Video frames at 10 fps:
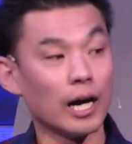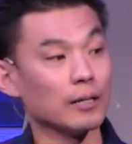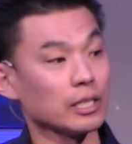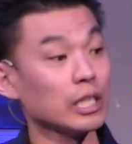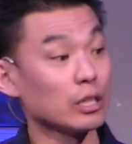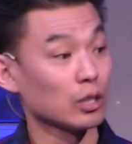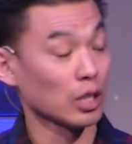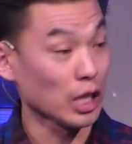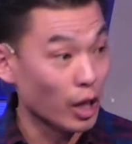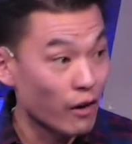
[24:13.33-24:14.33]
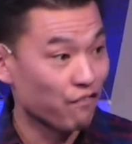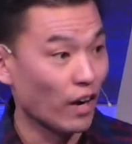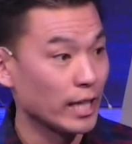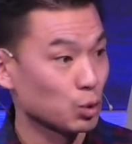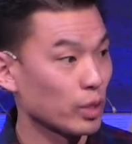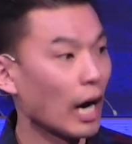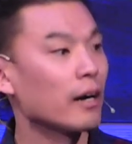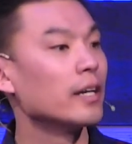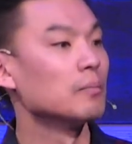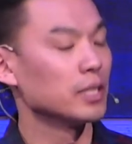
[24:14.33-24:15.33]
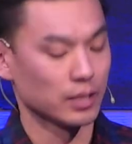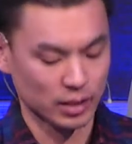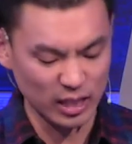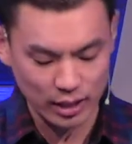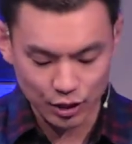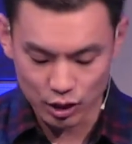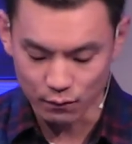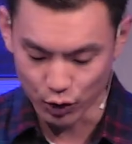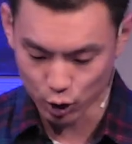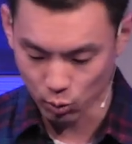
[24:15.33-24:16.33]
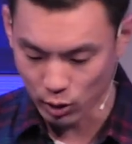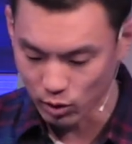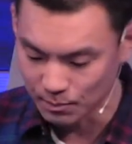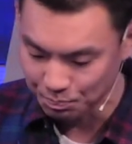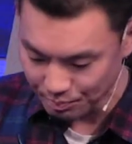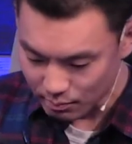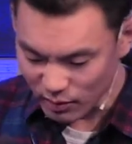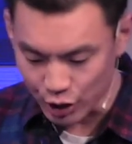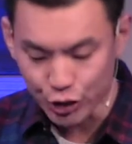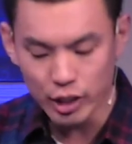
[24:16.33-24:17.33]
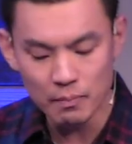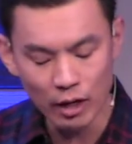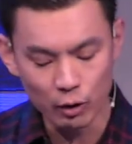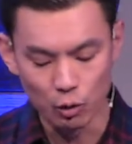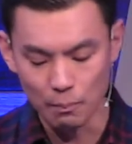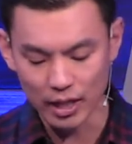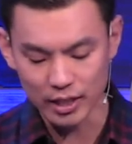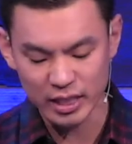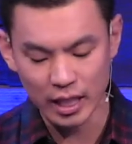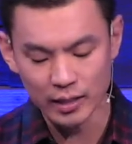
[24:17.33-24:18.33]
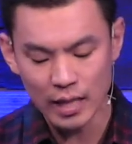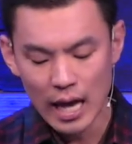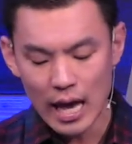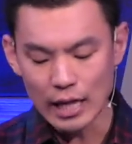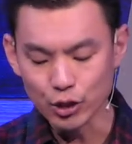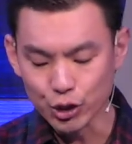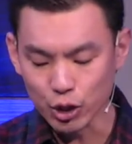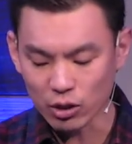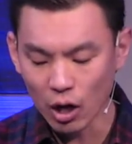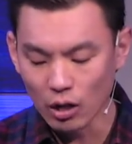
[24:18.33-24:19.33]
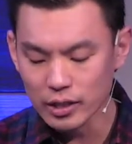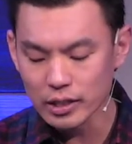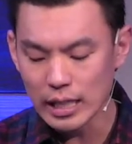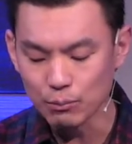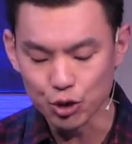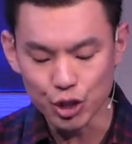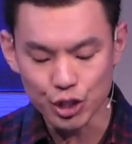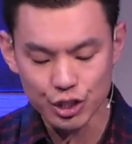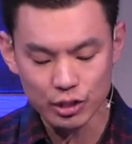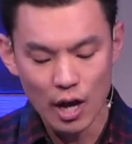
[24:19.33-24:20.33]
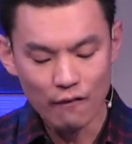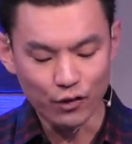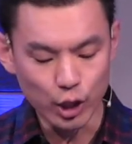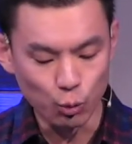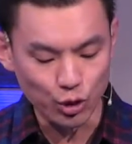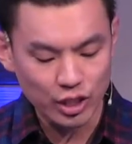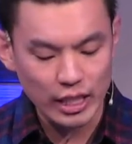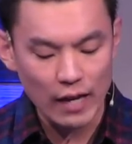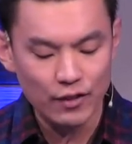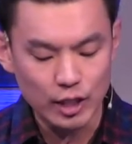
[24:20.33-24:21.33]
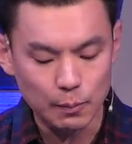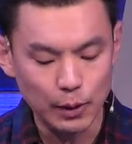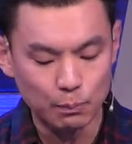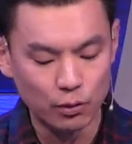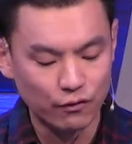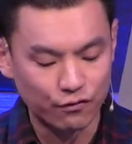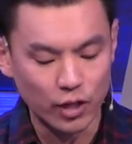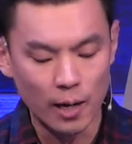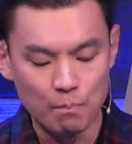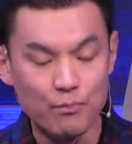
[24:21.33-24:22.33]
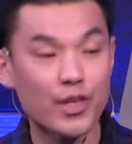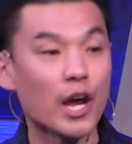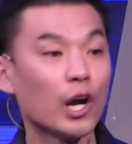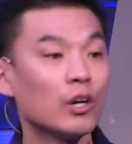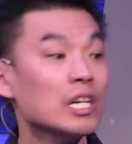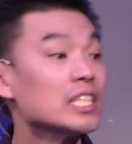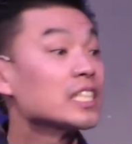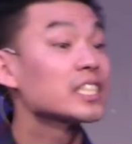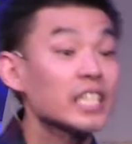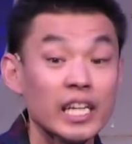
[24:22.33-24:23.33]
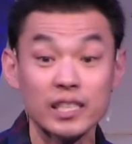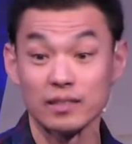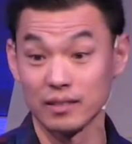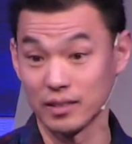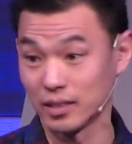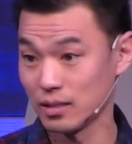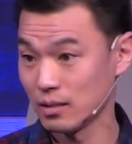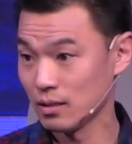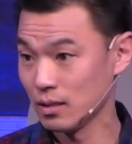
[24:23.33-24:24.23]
he clarifies what our enemy is. He says this in verse 21. She, Mary, will bear a son, and you shall call his name Jesus, for he will save his people from their sins.